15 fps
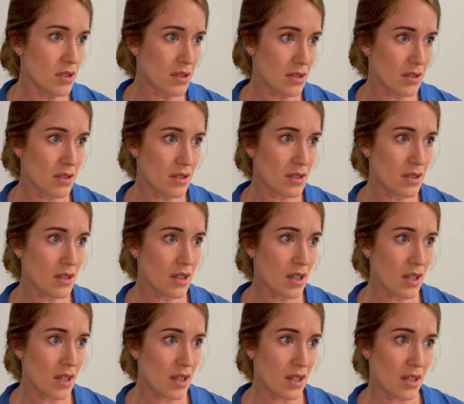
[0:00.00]

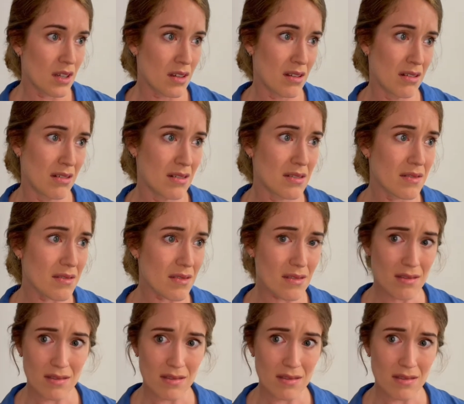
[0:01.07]
Nobody speaks.